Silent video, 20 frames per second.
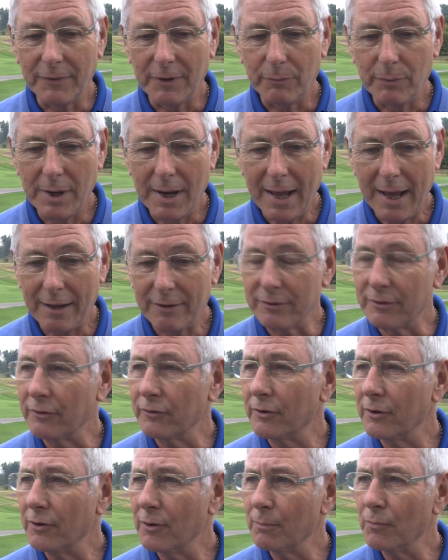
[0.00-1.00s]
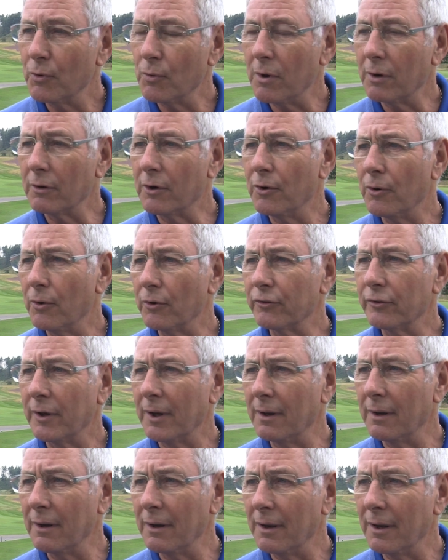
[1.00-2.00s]
renowned as the number one course
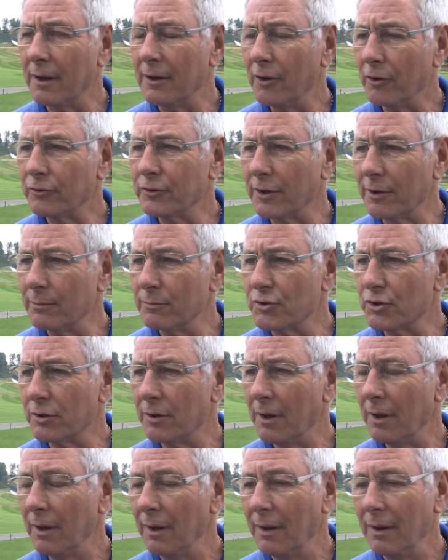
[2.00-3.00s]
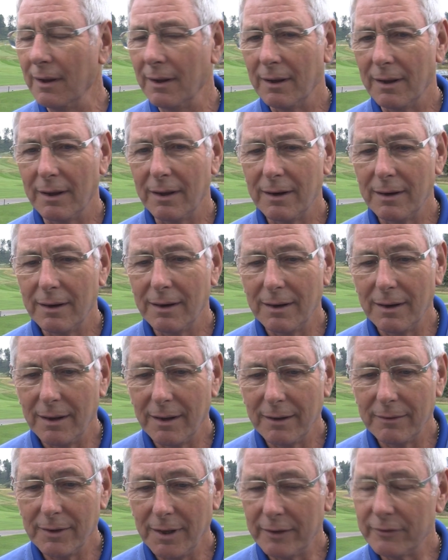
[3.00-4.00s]
in Nottinghamshire. And
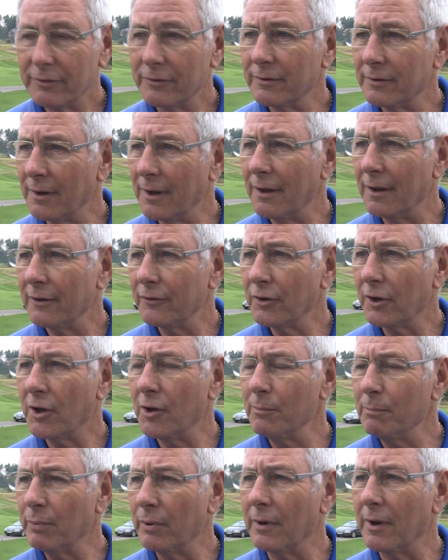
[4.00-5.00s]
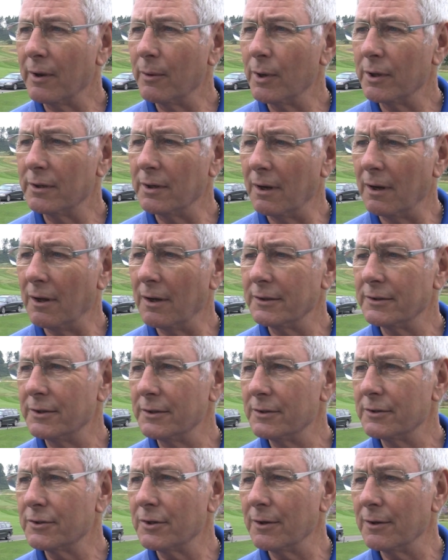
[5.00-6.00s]
as a company, we're
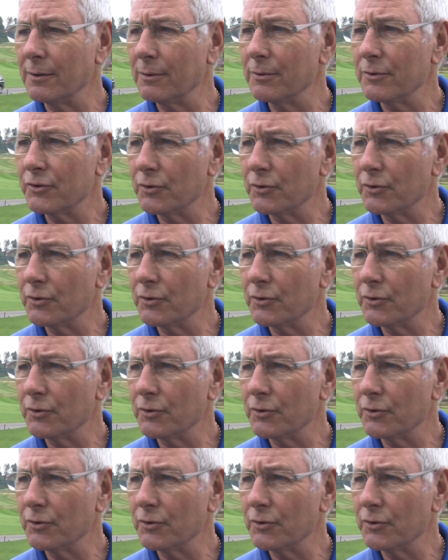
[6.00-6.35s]
delighted to